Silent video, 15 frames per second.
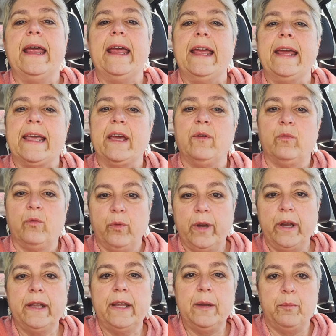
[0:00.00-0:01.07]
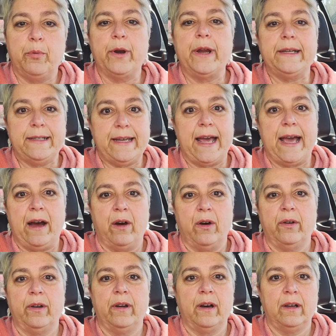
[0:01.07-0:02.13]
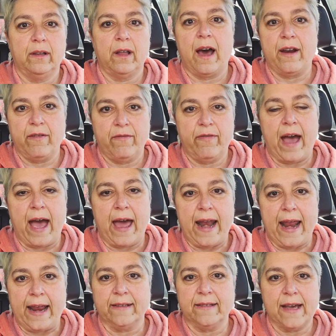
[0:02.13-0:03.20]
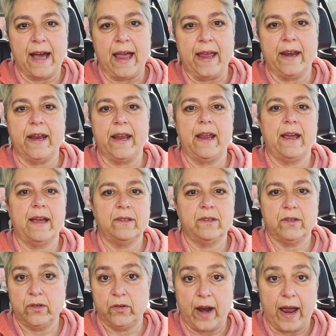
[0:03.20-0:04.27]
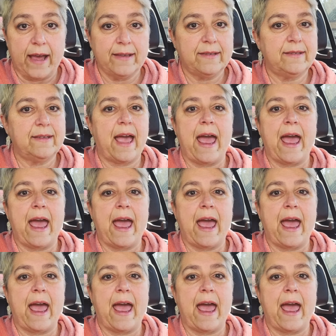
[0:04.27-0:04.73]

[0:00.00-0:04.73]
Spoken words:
it can really bring down a lot of that anxiety and stress.